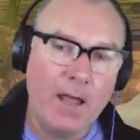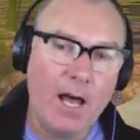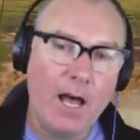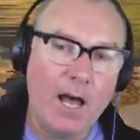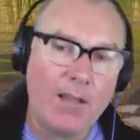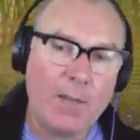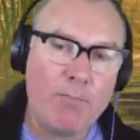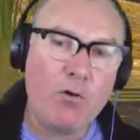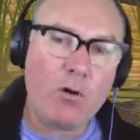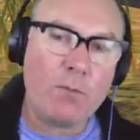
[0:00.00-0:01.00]
Uh, and they
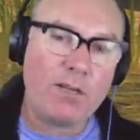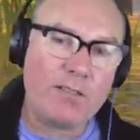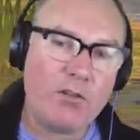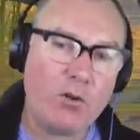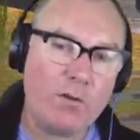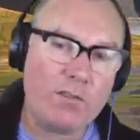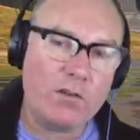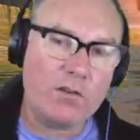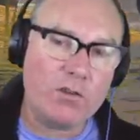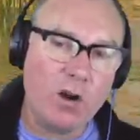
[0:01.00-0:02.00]
pulled it because they thought it was
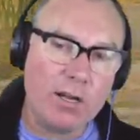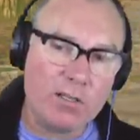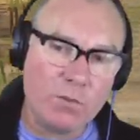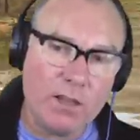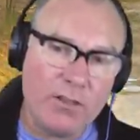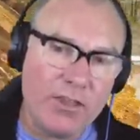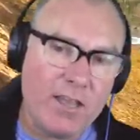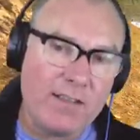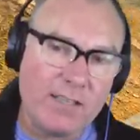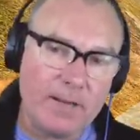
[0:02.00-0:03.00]
too strong. And it's one of the
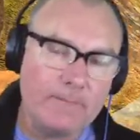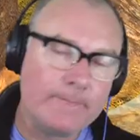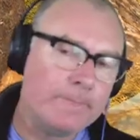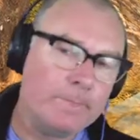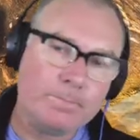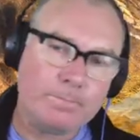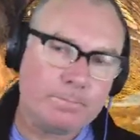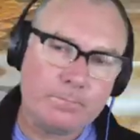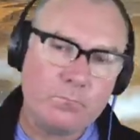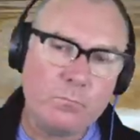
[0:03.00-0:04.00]
things that
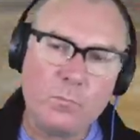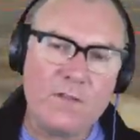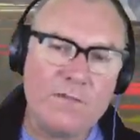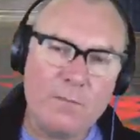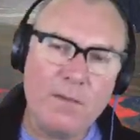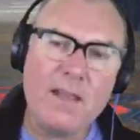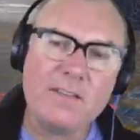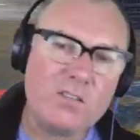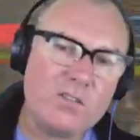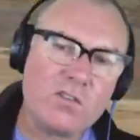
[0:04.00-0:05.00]
for me
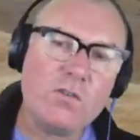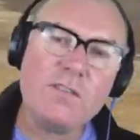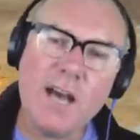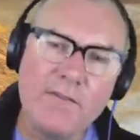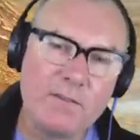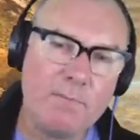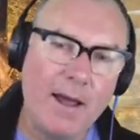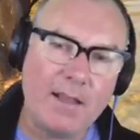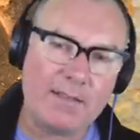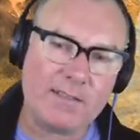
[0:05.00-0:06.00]
is just too tough to
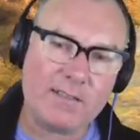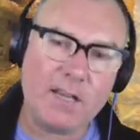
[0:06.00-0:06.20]
balance.